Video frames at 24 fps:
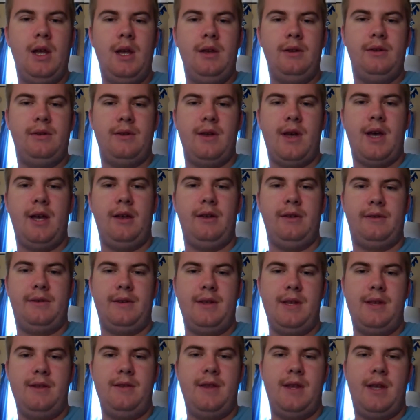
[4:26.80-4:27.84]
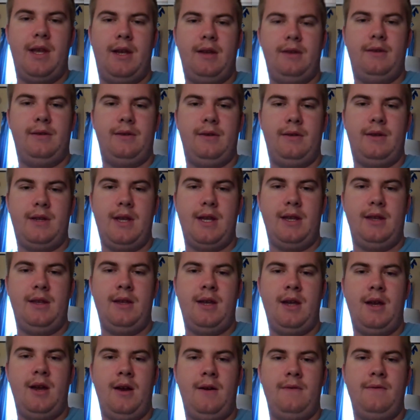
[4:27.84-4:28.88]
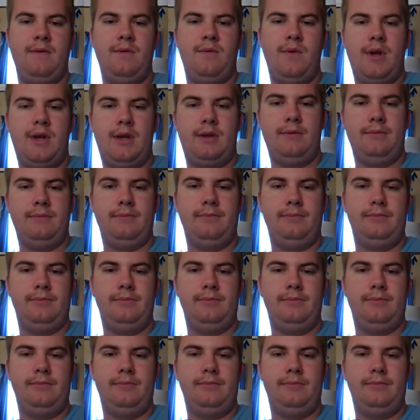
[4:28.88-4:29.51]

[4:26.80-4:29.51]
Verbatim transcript: So I'll see you then. So take care, everyone.